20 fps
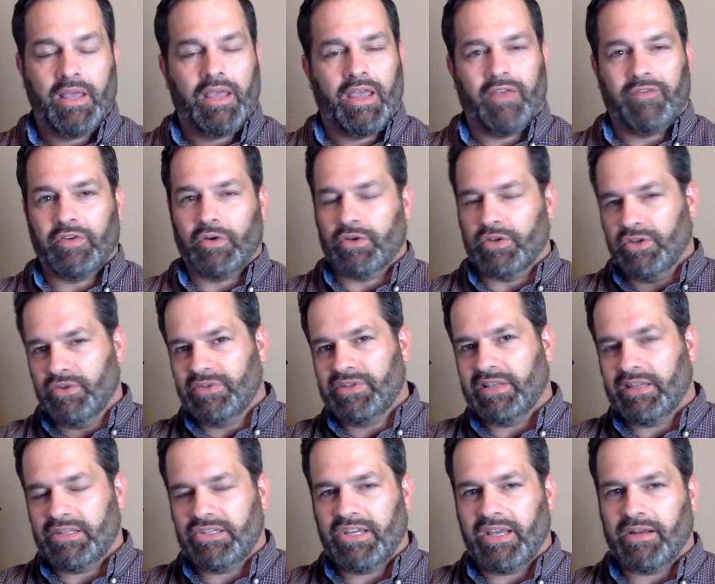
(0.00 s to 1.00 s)
If you're new to
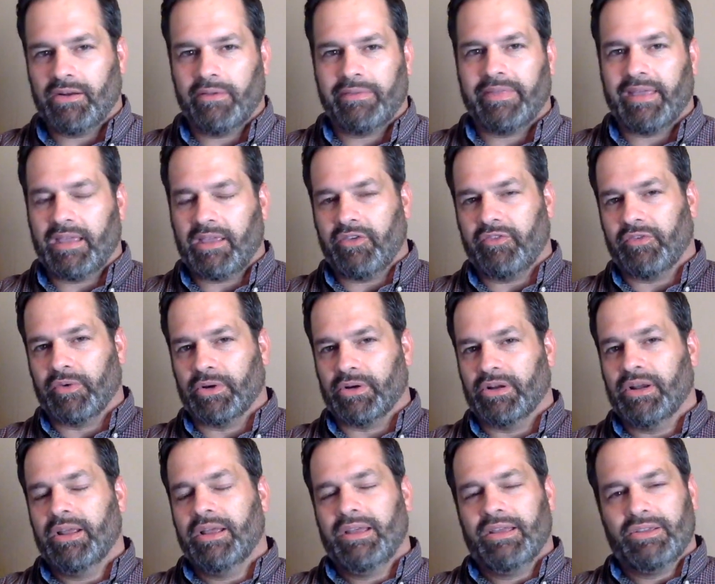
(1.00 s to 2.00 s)
the channel, thank you for
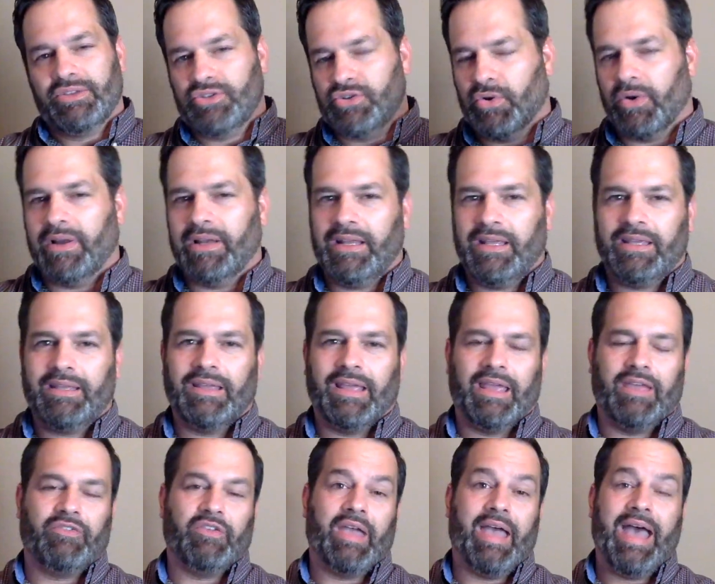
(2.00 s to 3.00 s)
joining.
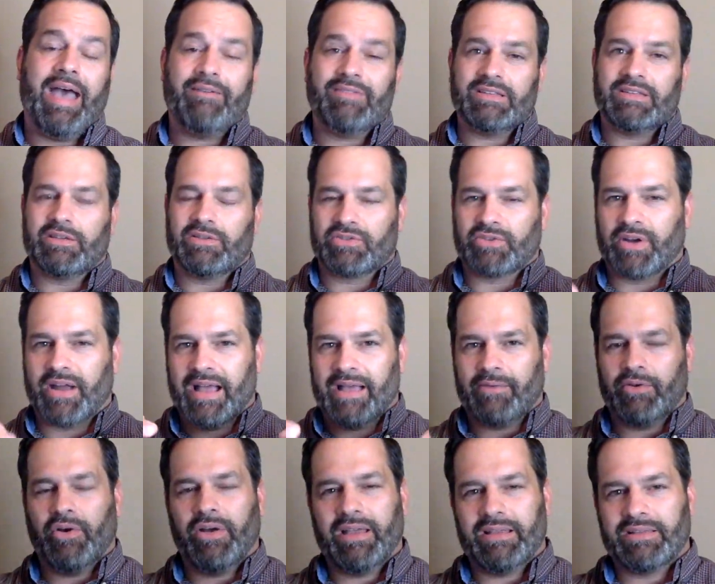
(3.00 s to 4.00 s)
If you haven't subscribed,
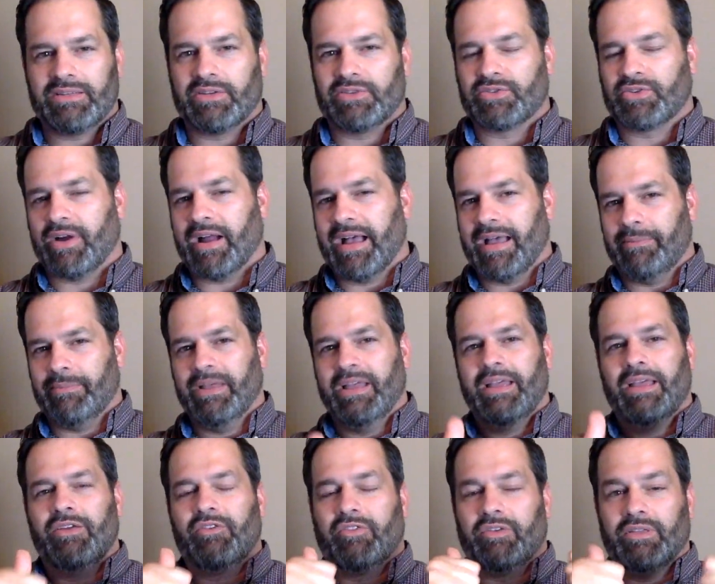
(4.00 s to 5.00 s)
go ahead and subscribe.
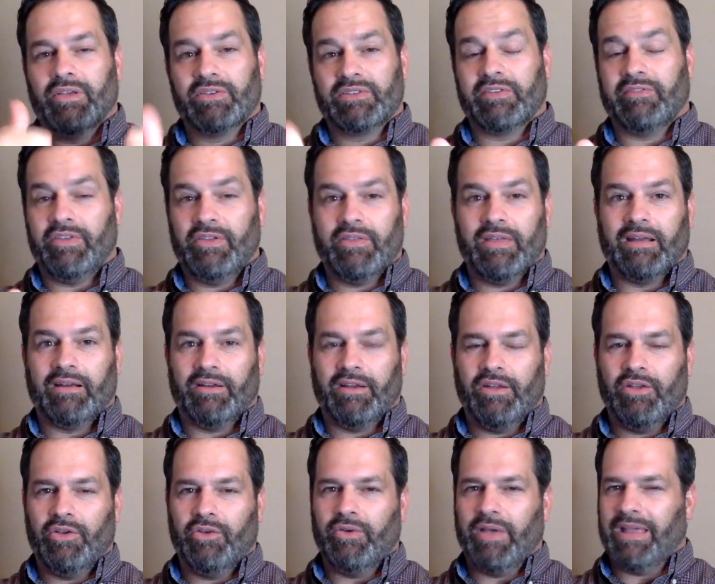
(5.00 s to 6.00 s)
For those of you that are
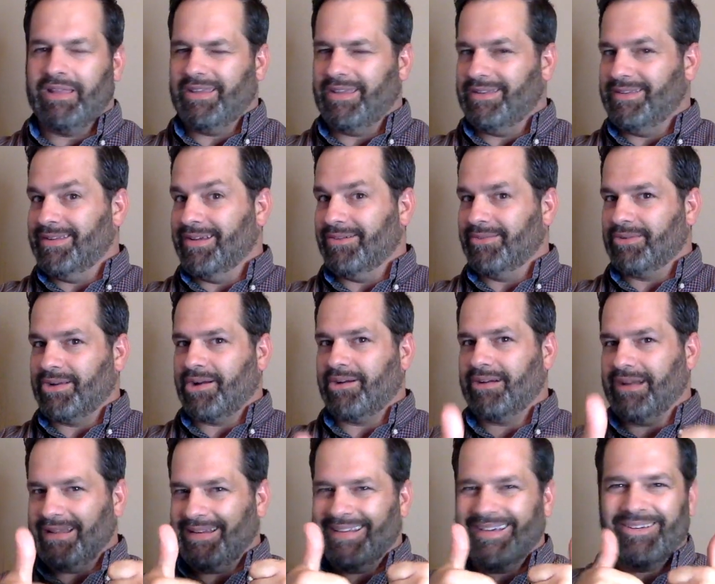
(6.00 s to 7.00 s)
new and you don't
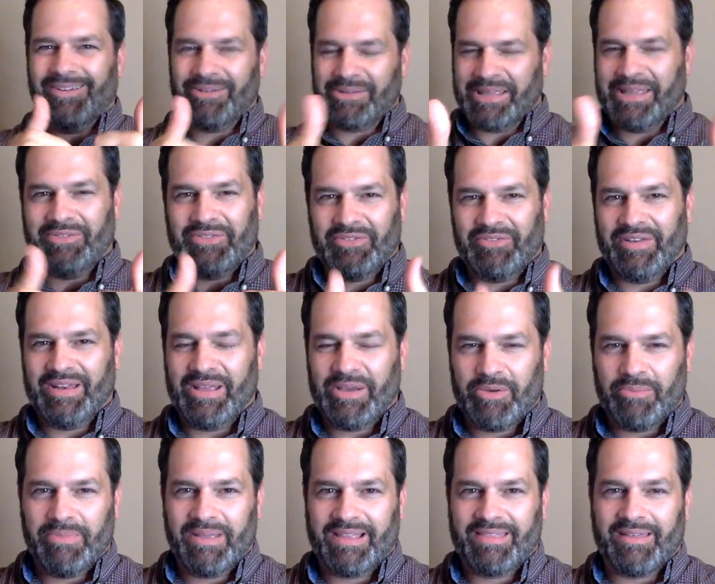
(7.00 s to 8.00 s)
already know, give the video a
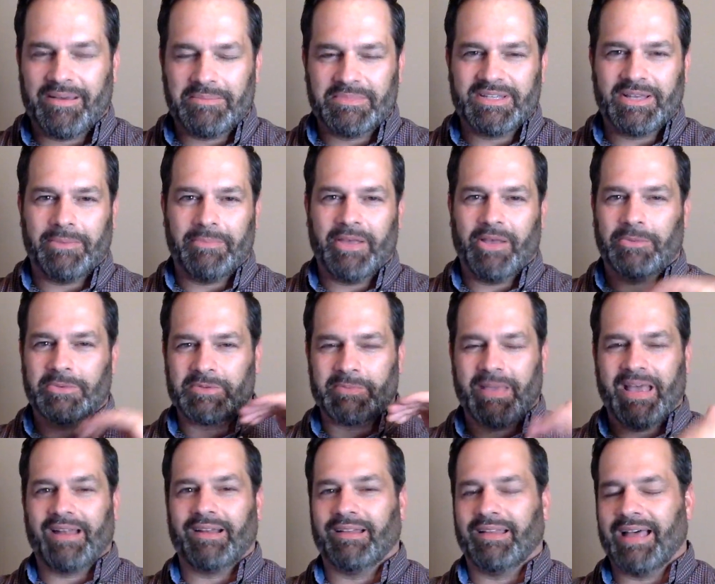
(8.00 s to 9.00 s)
big thumbs up. Helps me
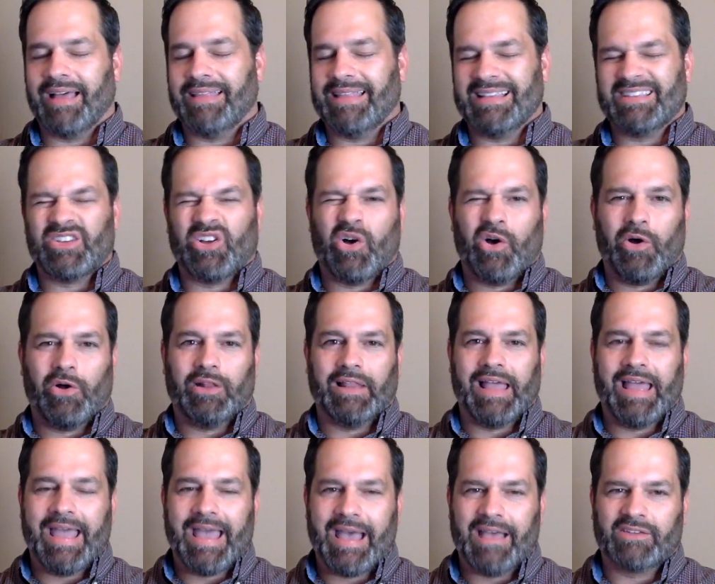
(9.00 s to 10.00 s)
out a lot. That's all I
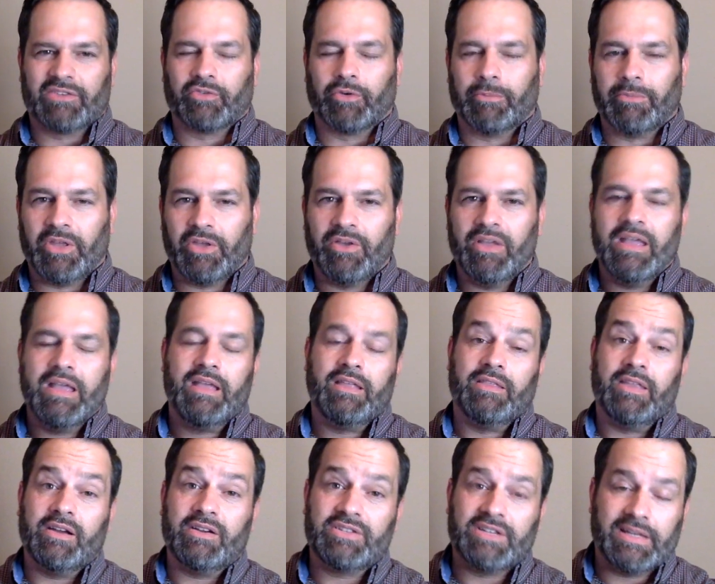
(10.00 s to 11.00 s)
ask from you.
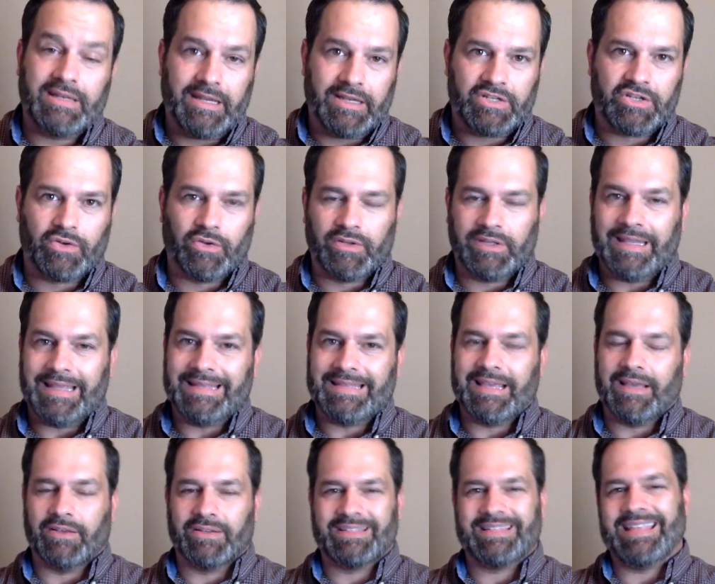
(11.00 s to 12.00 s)
There's additional
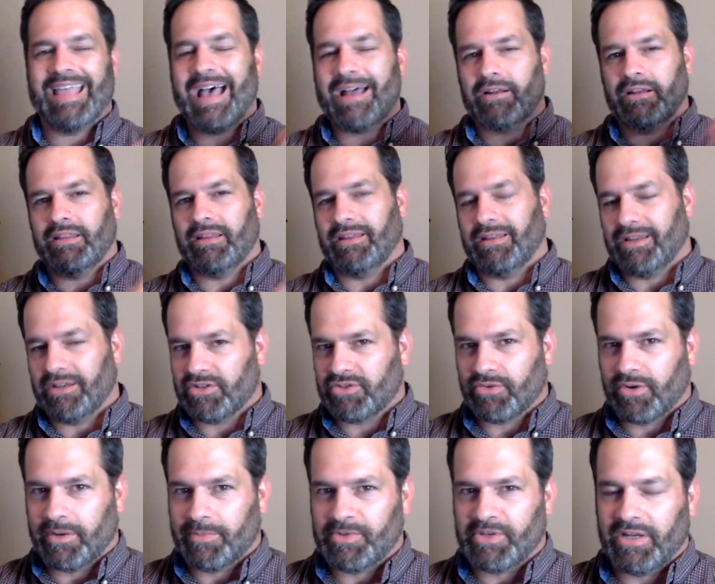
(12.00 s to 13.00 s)
details down in the
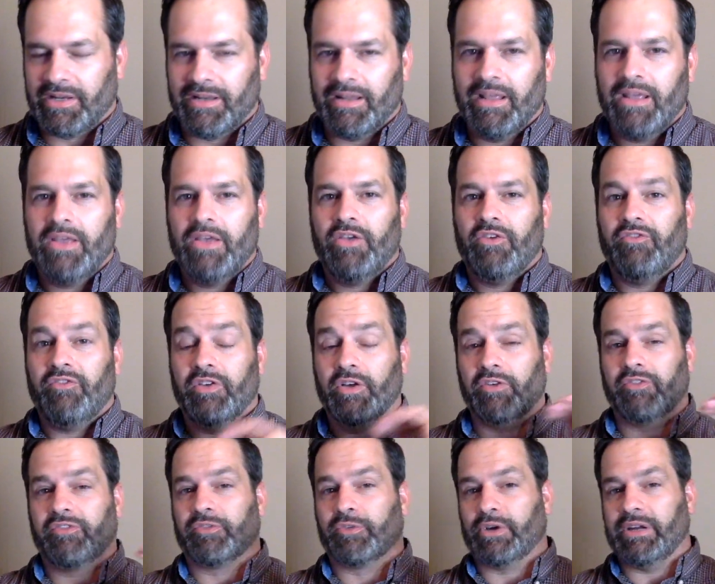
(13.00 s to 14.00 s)
description. Feel
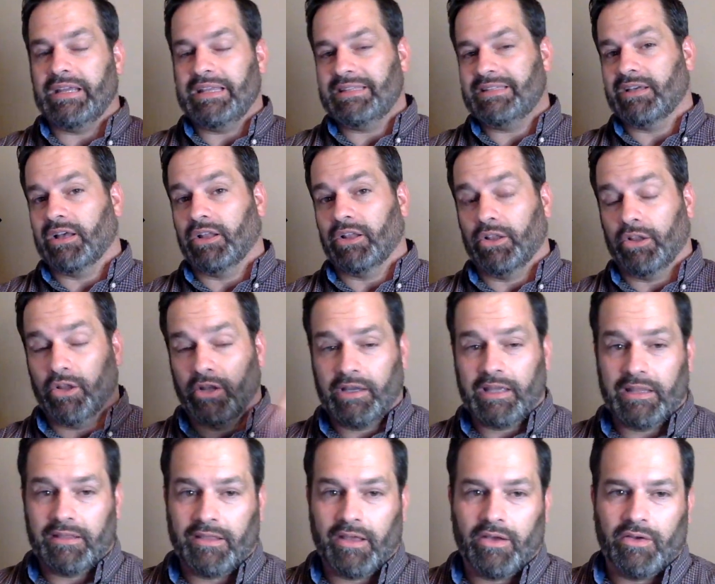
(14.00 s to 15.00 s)
free to look
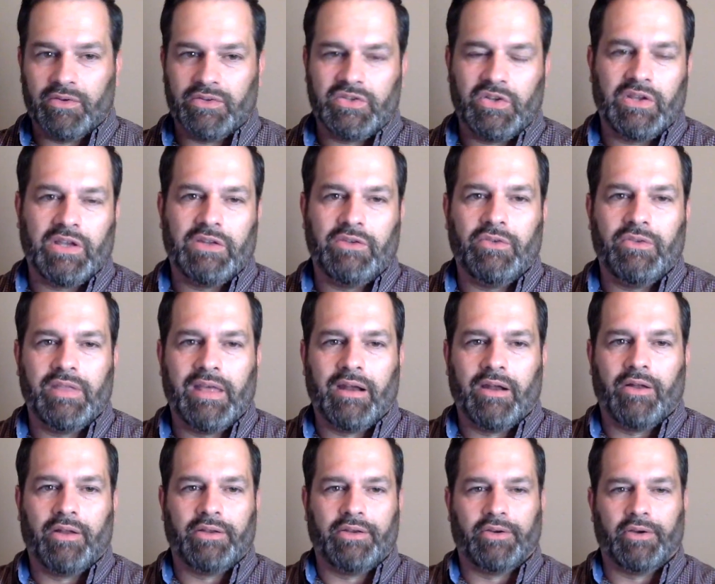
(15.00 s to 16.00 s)
at those. You could do that
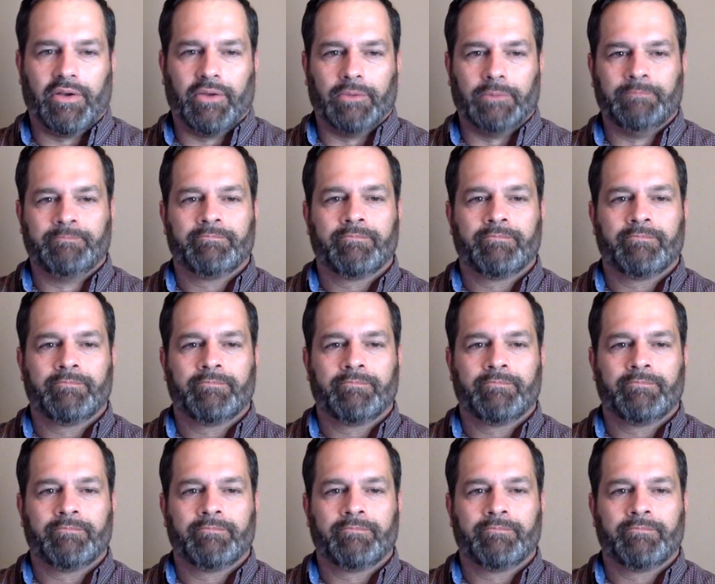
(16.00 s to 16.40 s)
on your own.